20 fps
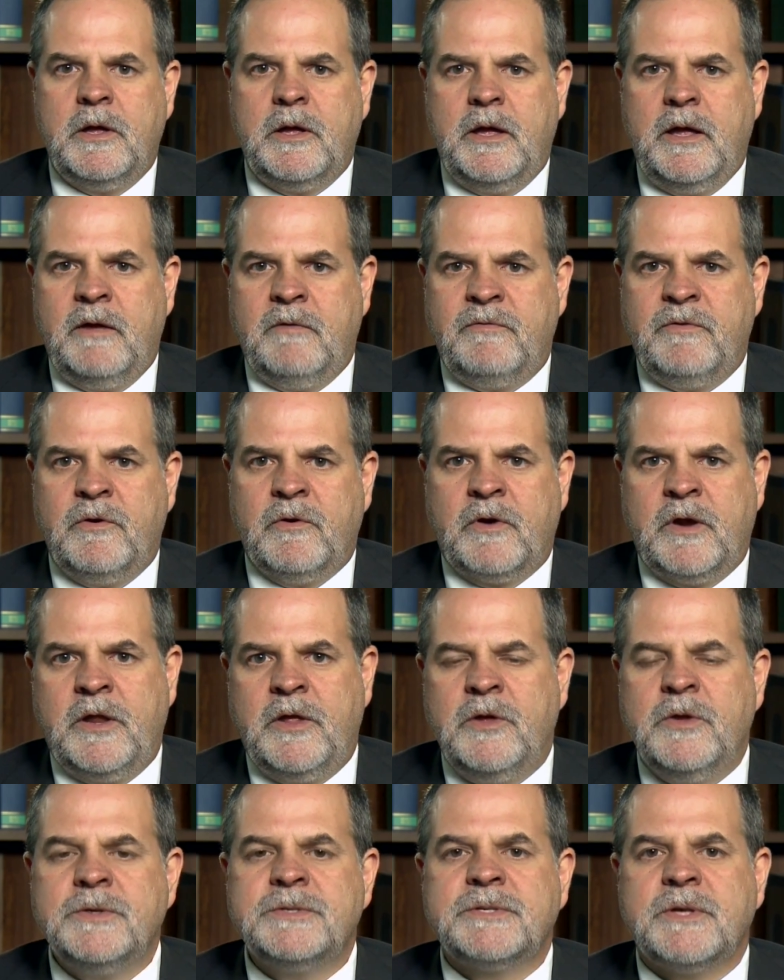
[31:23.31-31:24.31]
if you're going
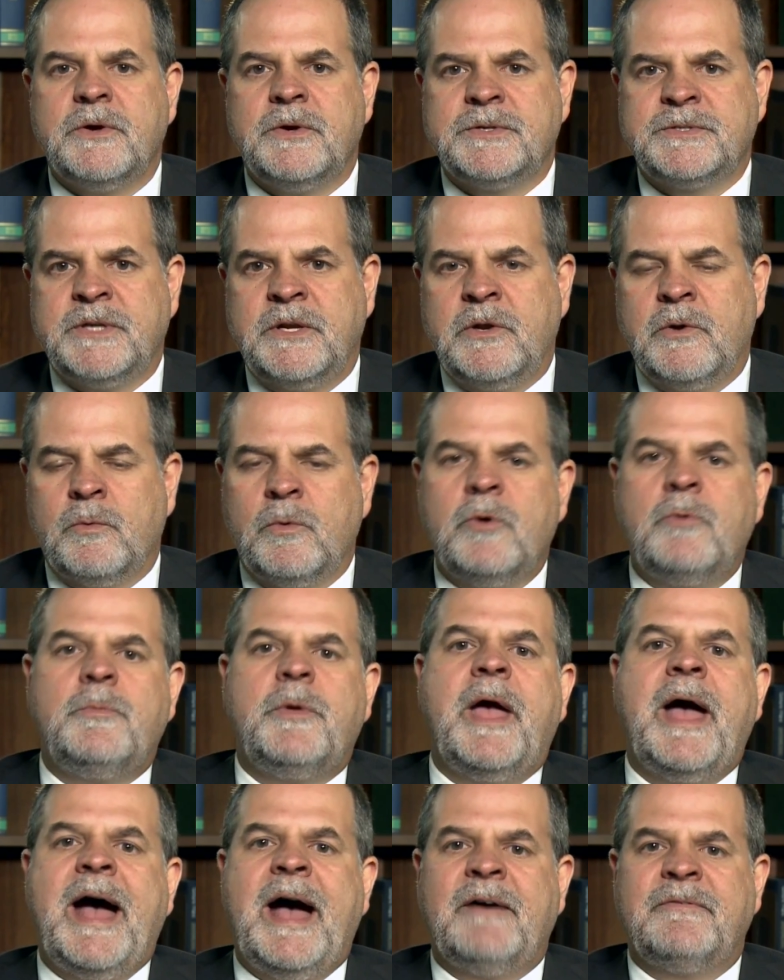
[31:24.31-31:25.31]
to use those in your room,
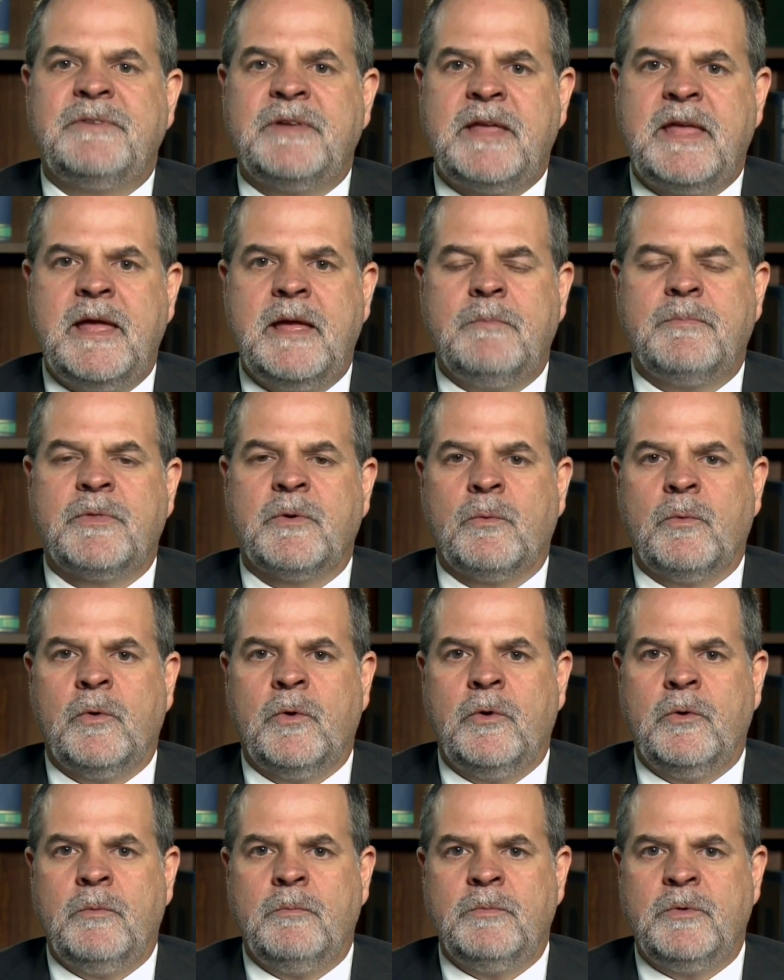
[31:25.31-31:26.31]
you have to keep the
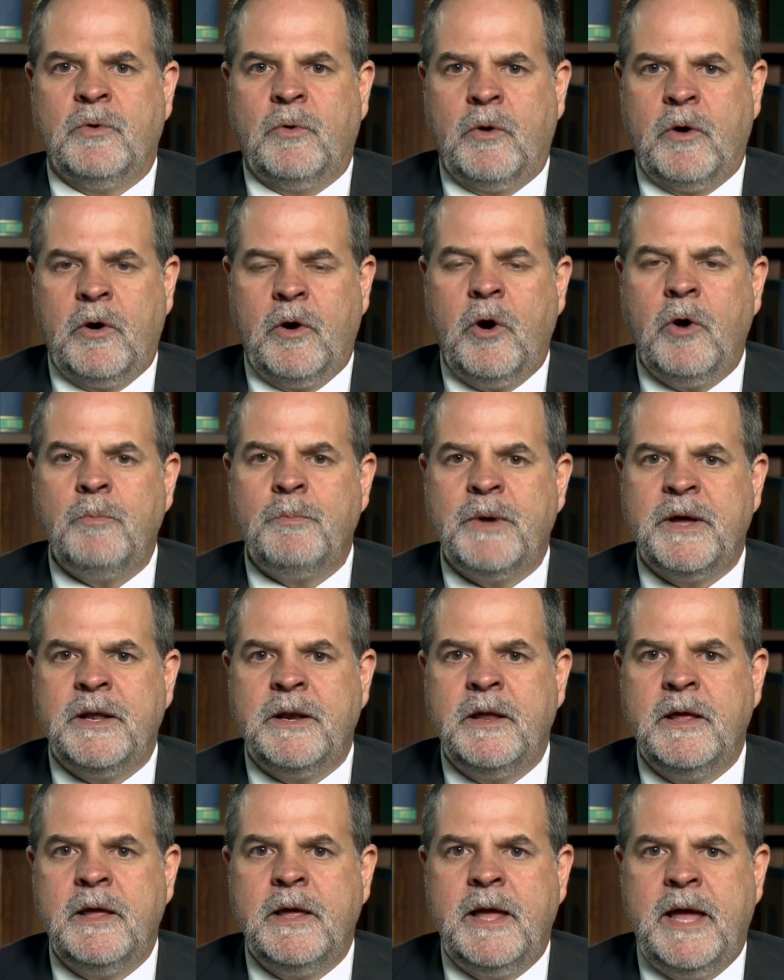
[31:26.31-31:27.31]
room door
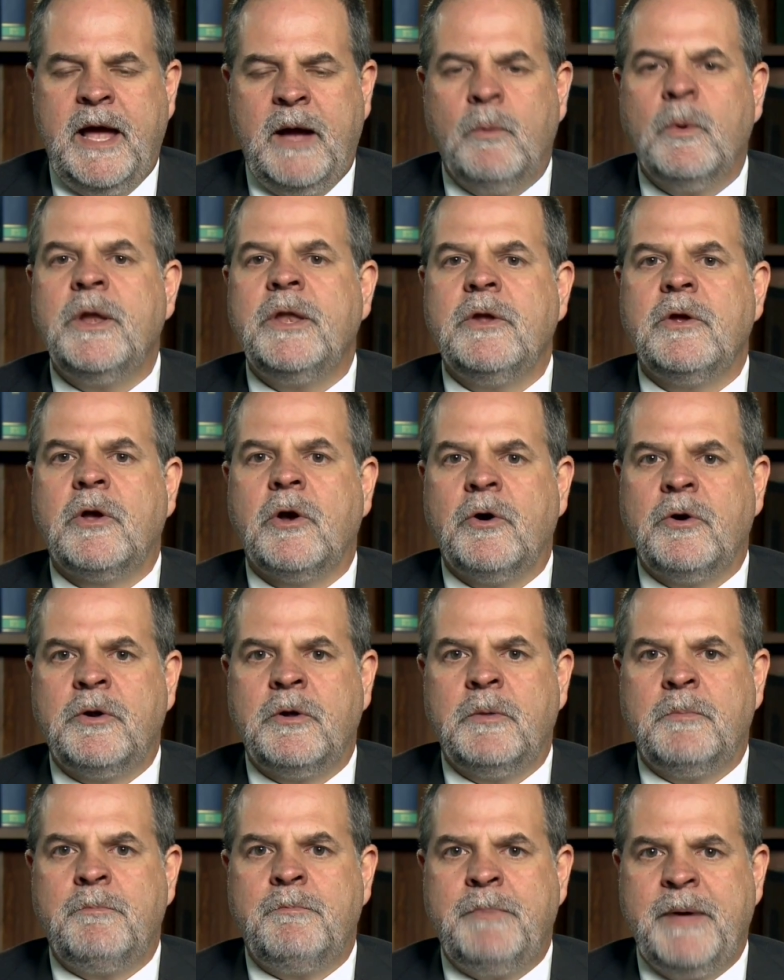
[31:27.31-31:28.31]
open, and when you go
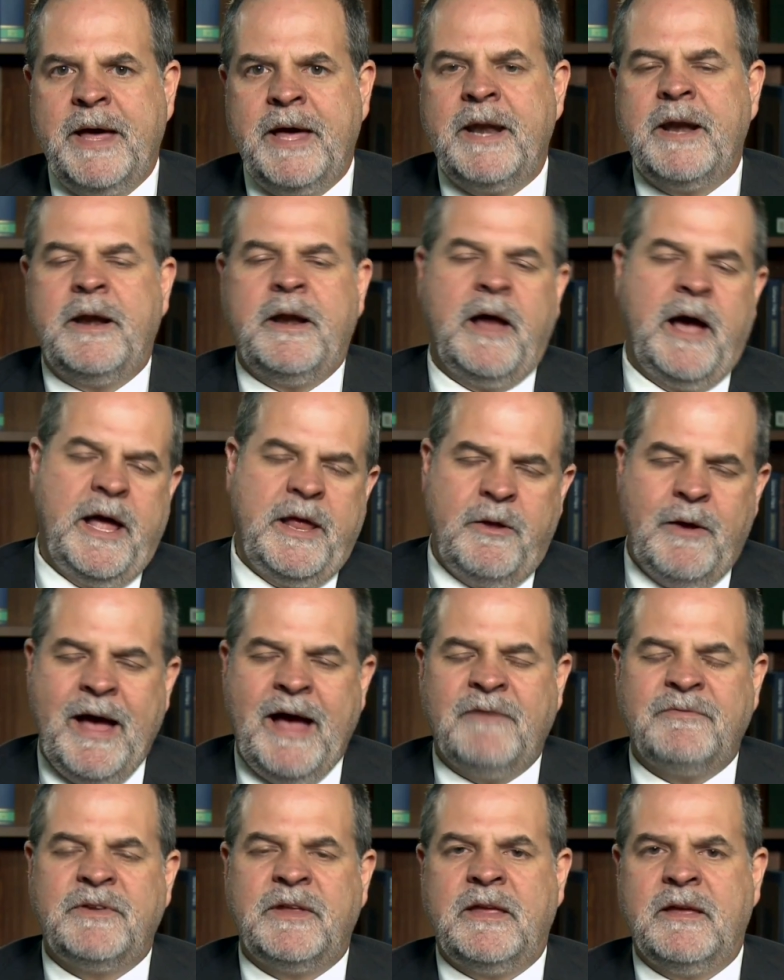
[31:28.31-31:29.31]
to bed at night, you
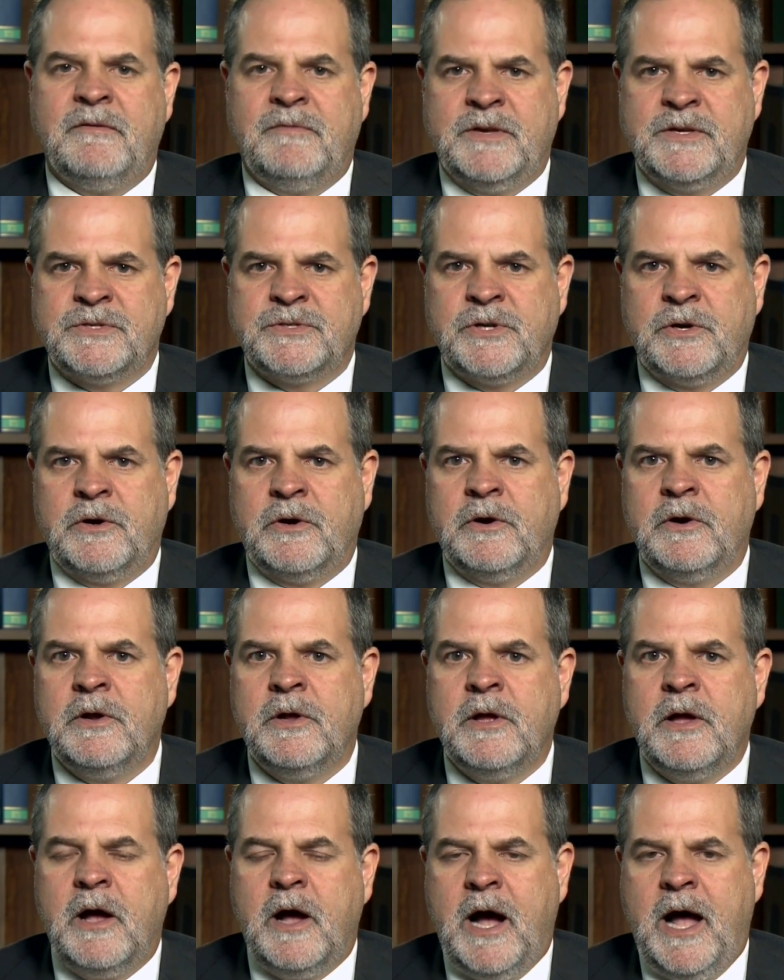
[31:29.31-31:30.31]
have to give us your
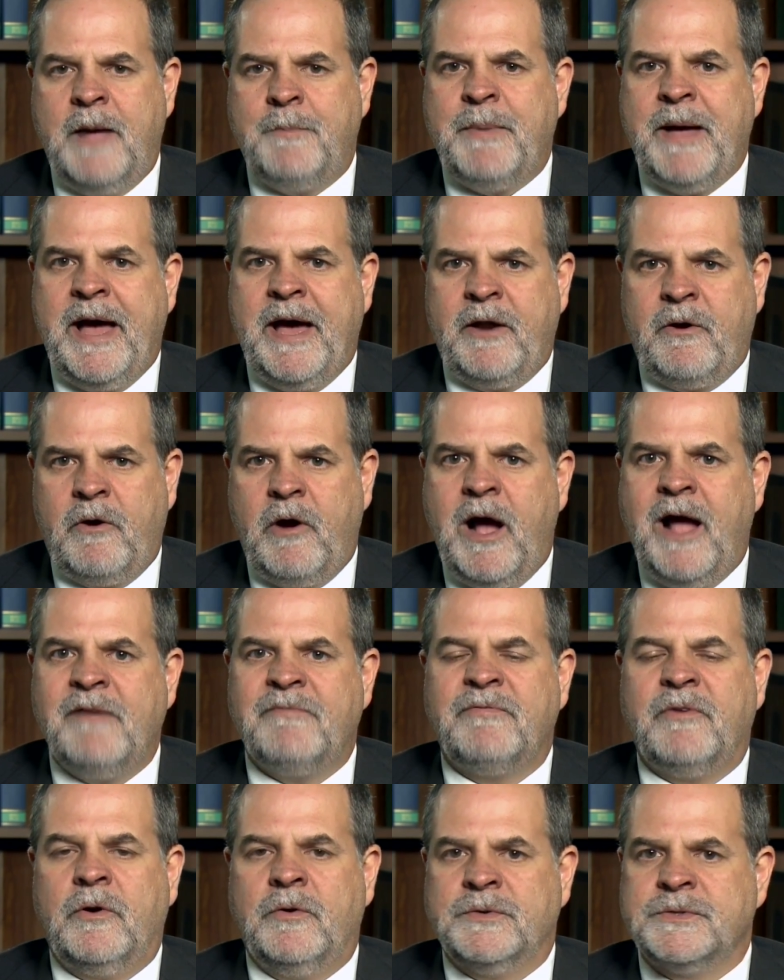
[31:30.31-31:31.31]
iPad or
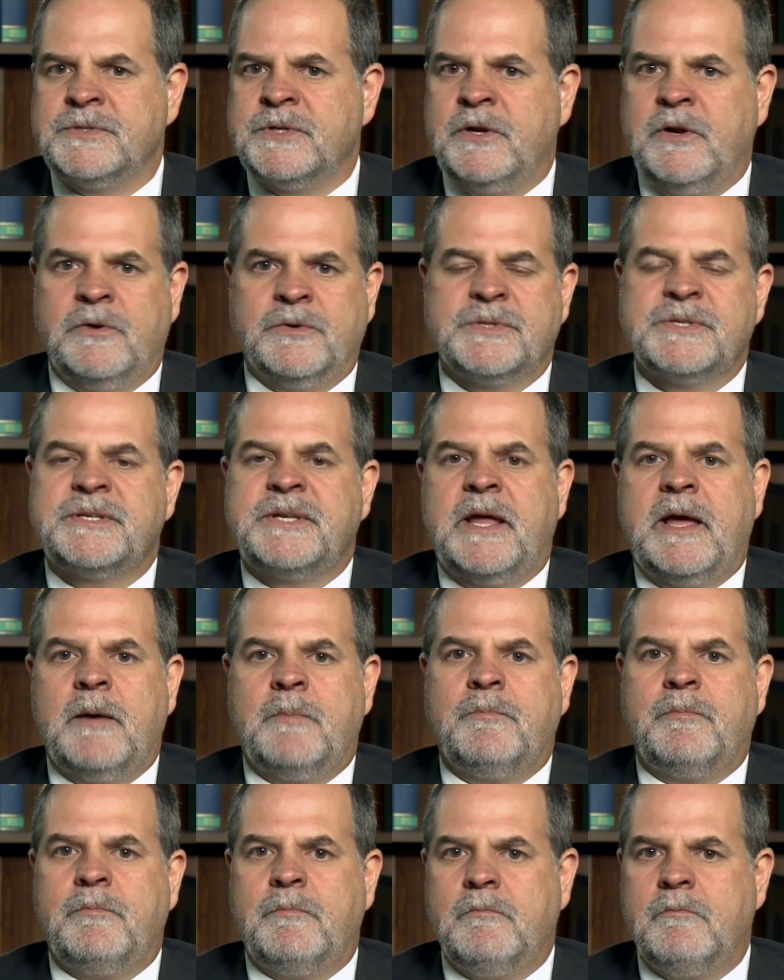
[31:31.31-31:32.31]
iPhone so you don't stay
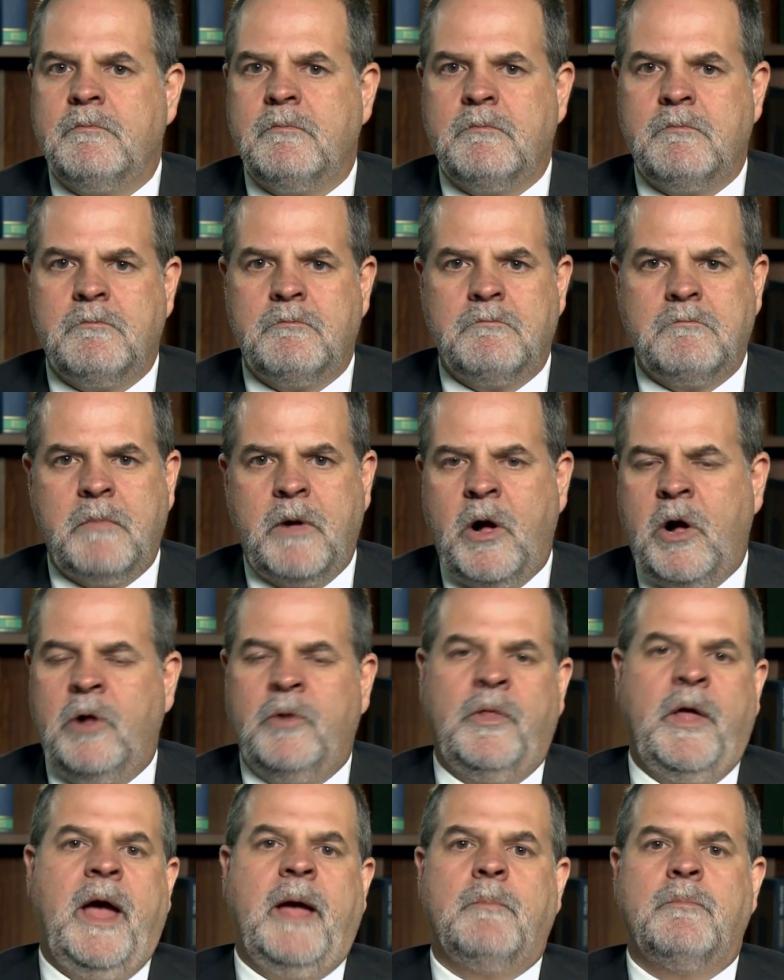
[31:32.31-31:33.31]
up
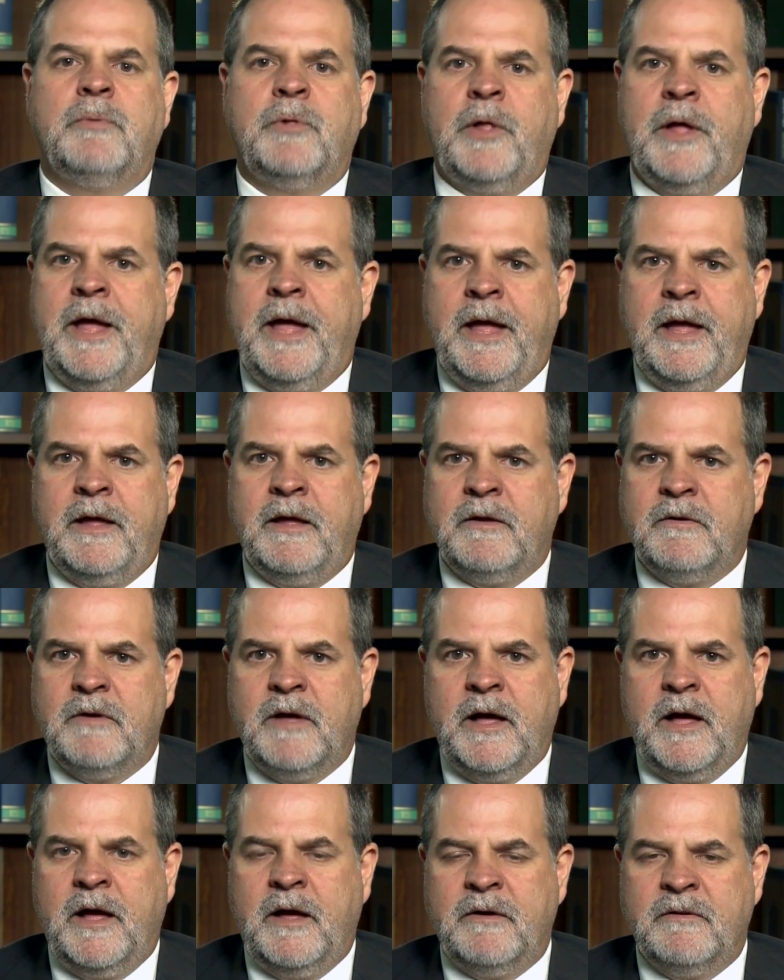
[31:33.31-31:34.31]
all night playing
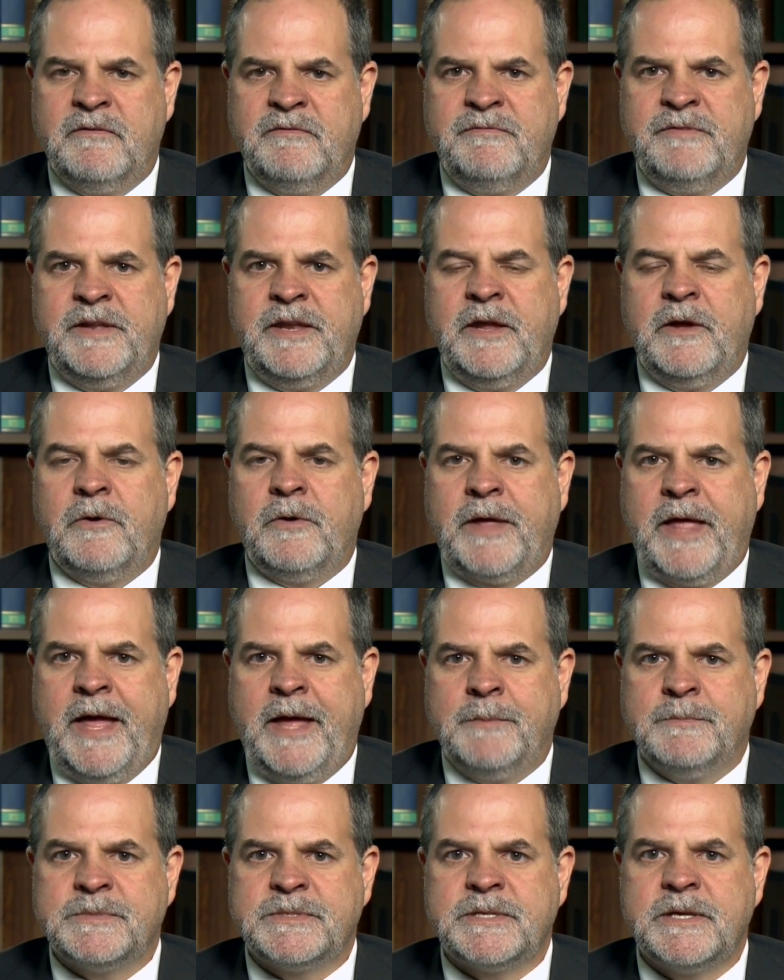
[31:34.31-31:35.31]
video
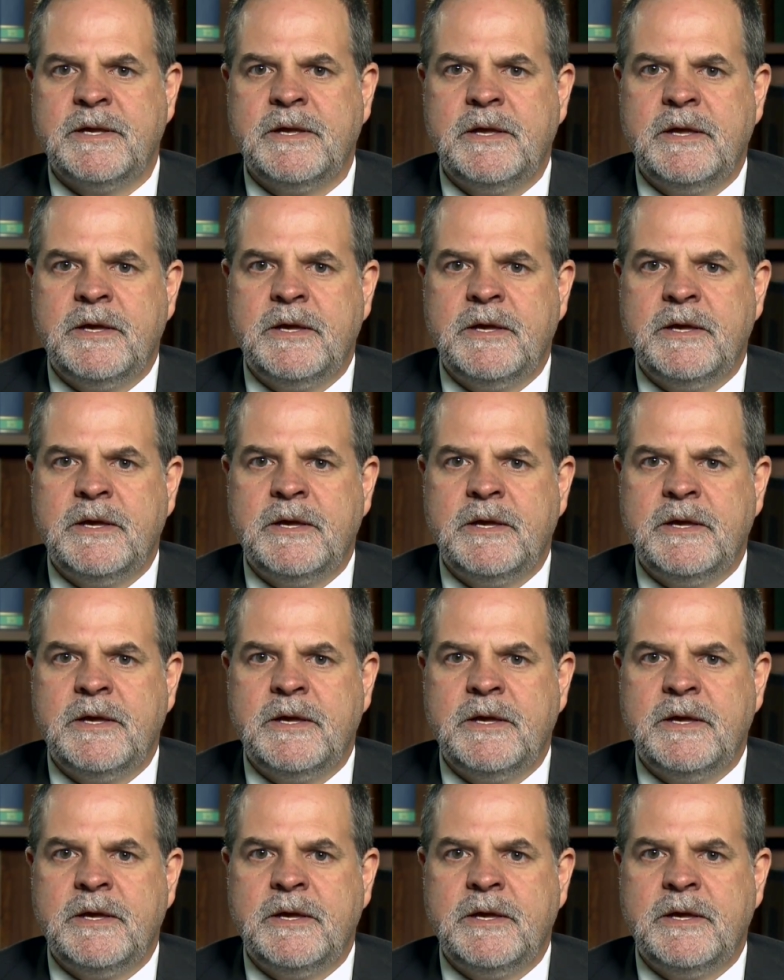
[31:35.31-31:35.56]
games.